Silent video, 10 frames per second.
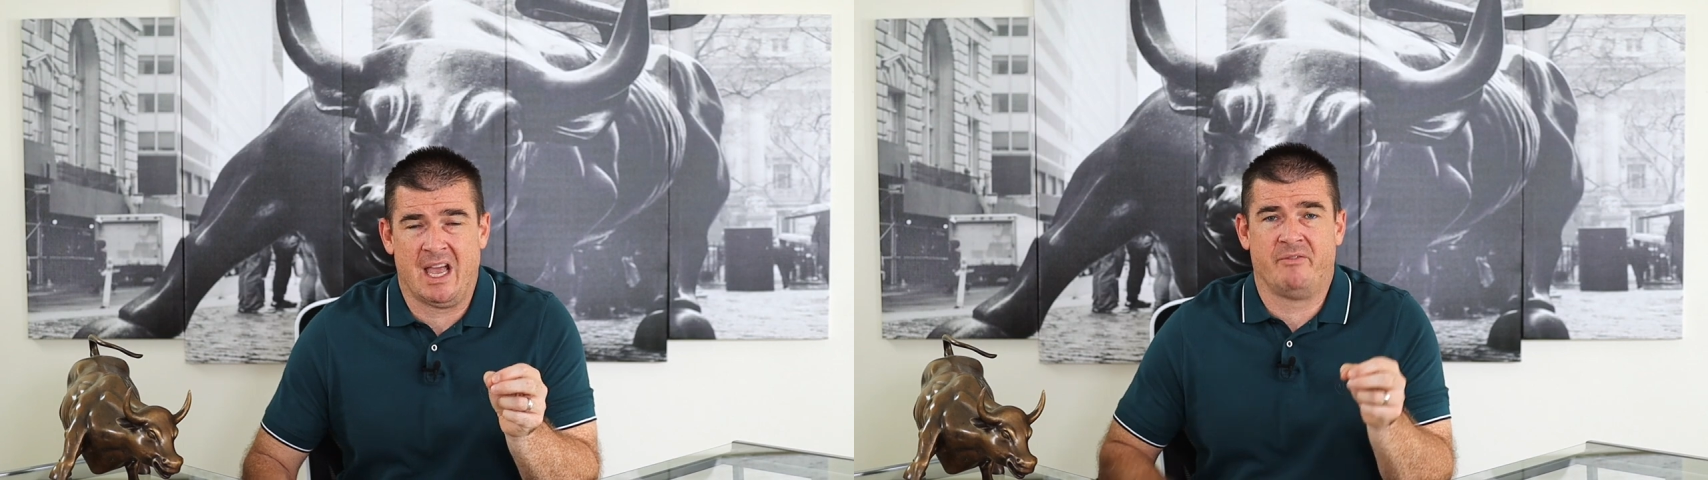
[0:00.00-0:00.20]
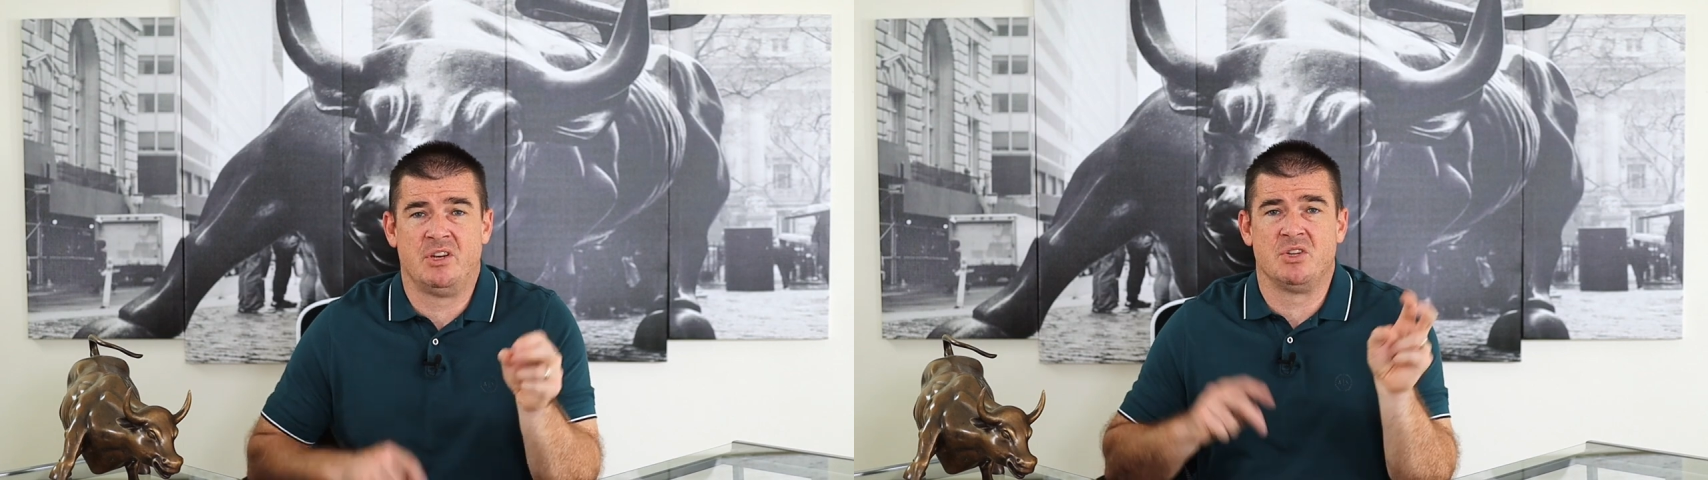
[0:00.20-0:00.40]

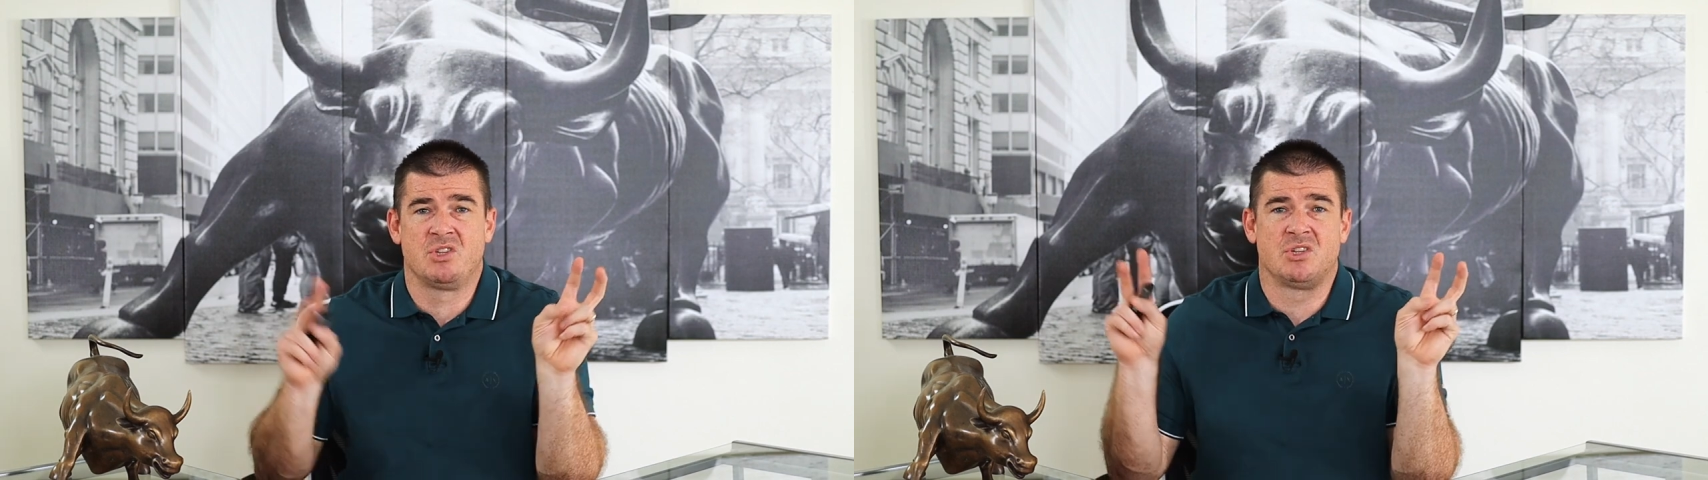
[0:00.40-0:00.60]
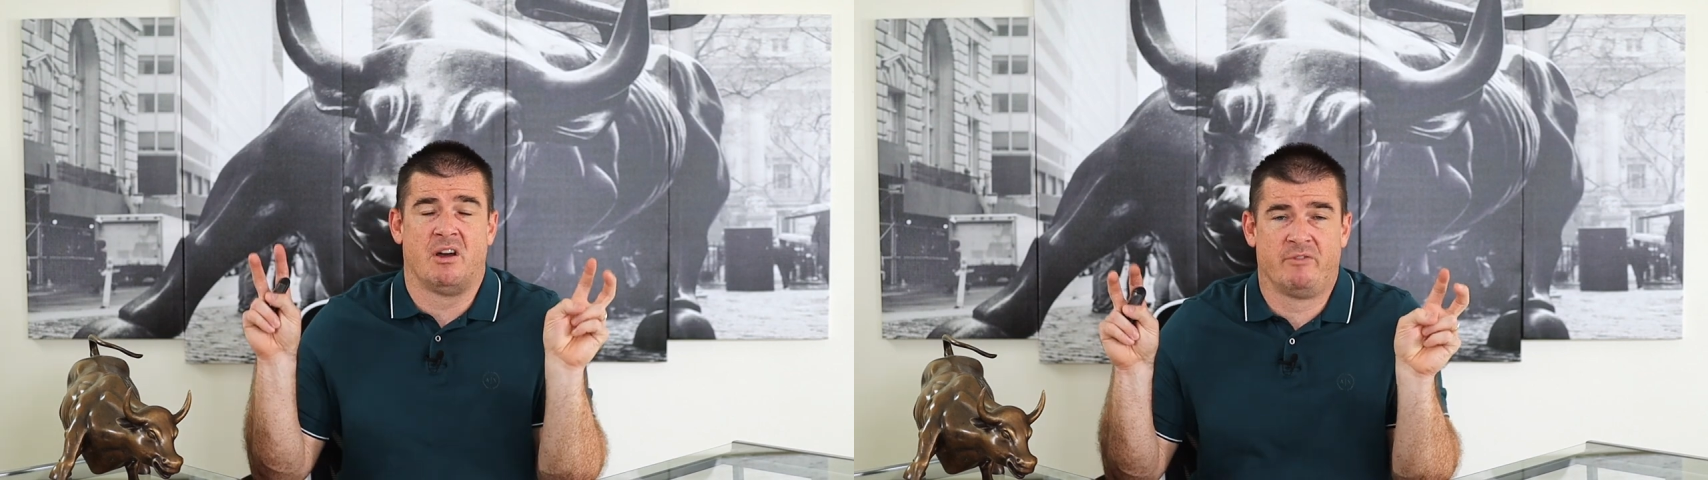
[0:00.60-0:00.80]
have
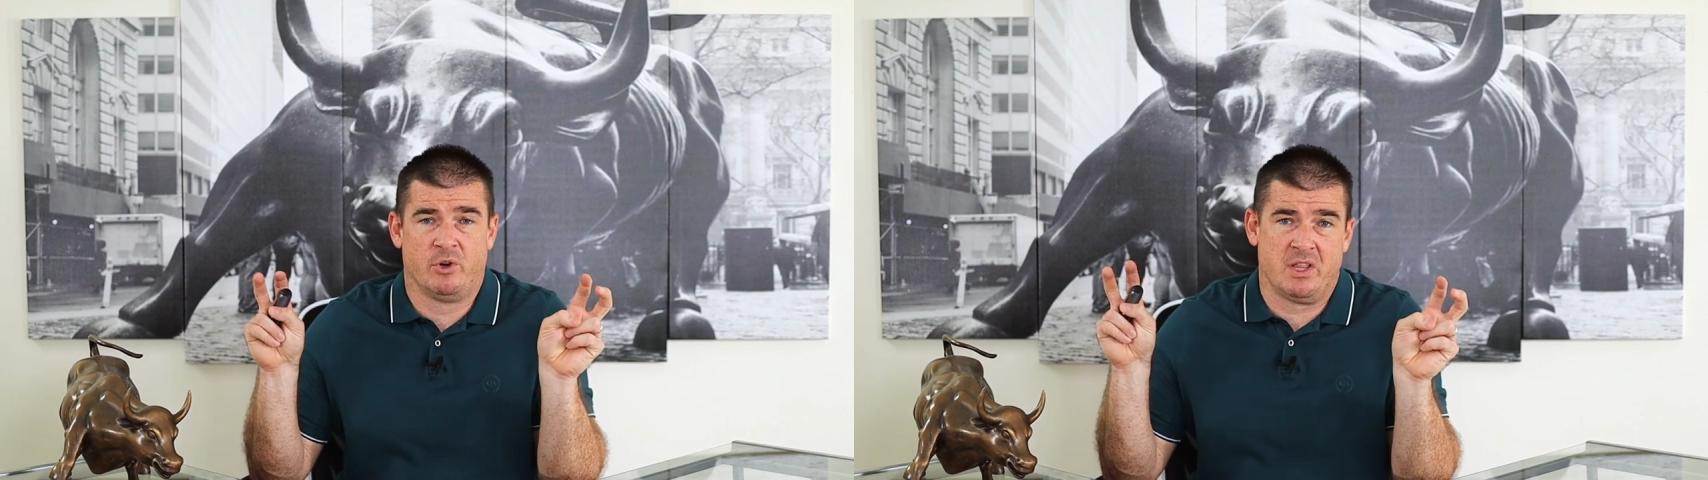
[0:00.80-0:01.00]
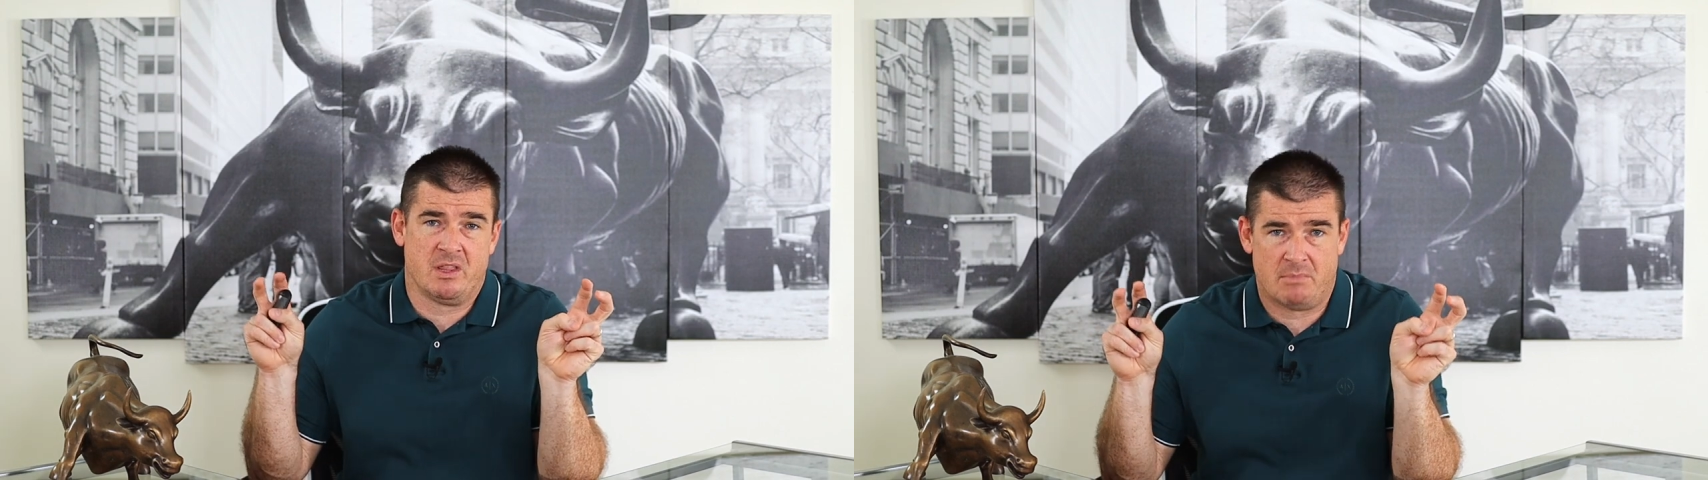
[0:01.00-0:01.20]

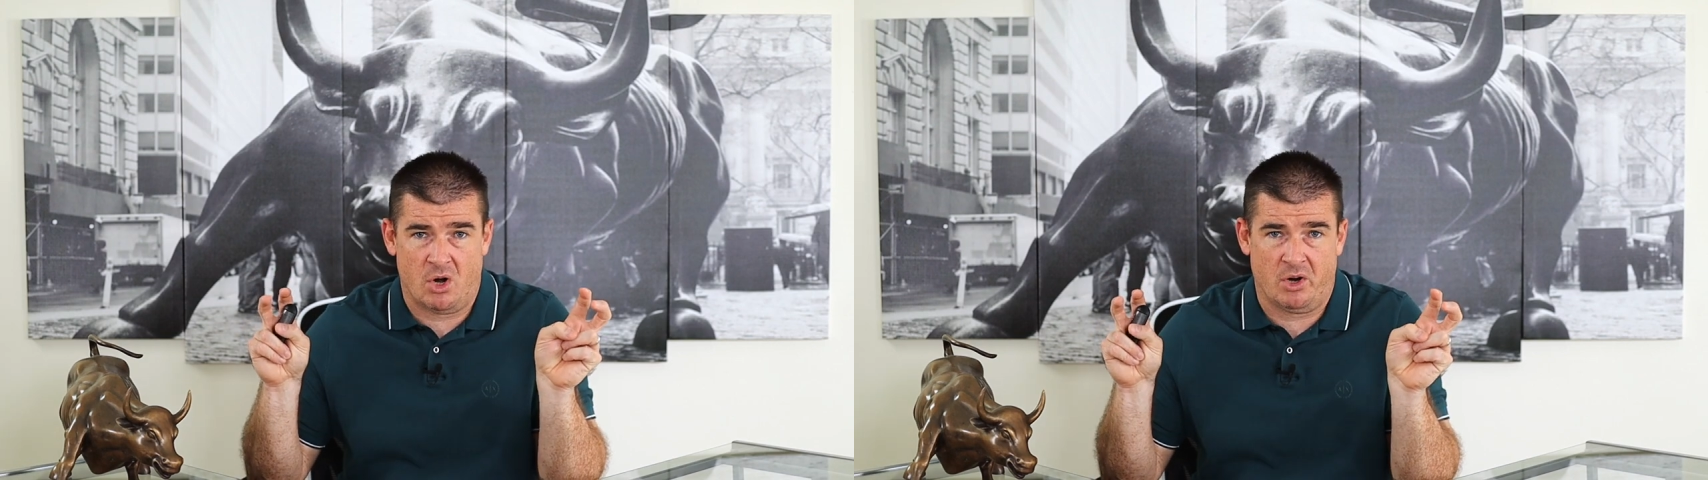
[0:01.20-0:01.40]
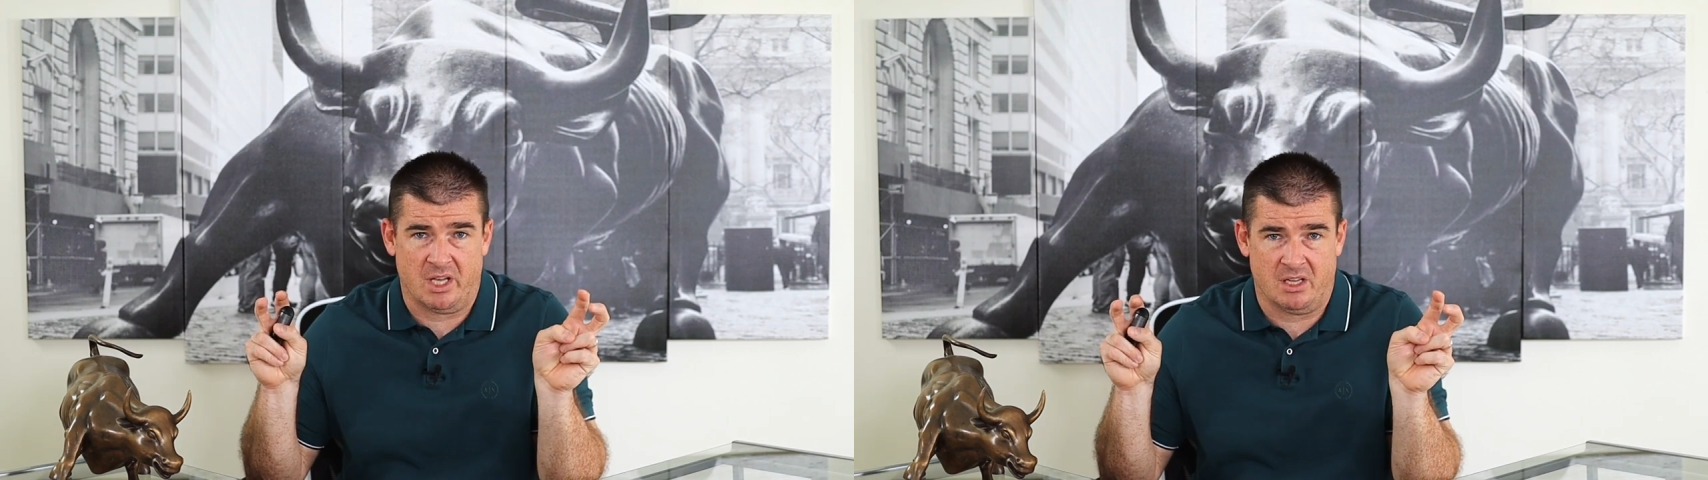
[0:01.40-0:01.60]
discovered in the
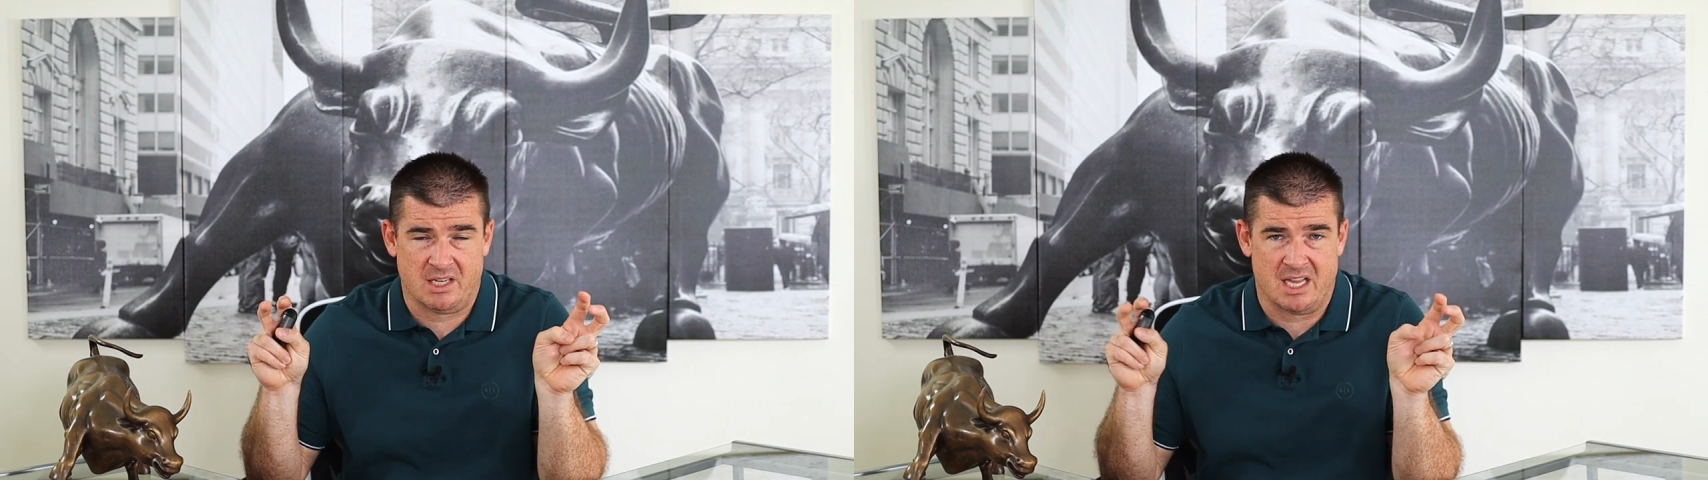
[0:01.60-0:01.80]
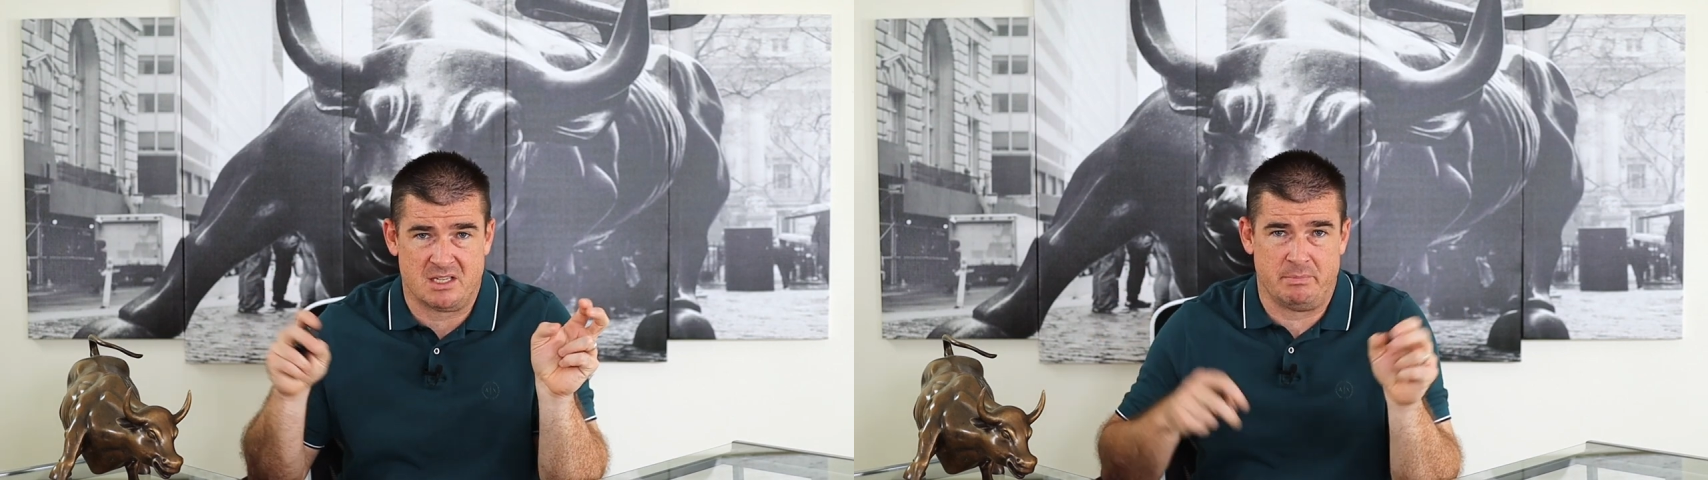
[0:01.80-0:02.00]

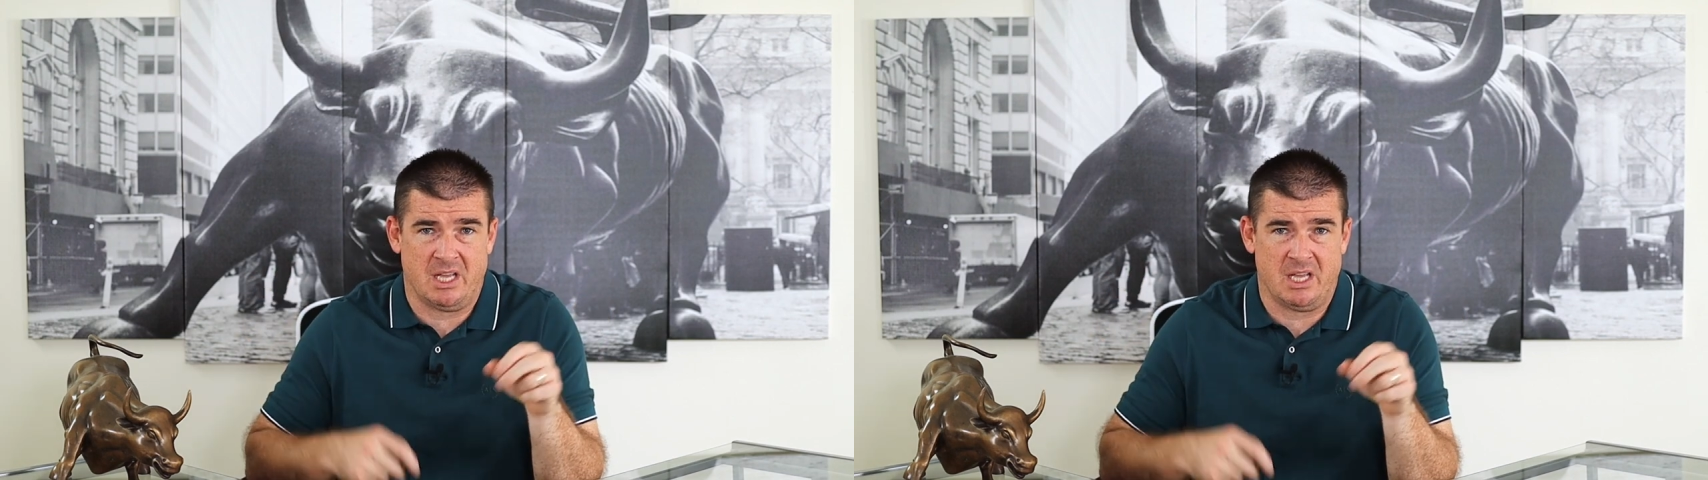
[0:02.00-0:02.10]
market as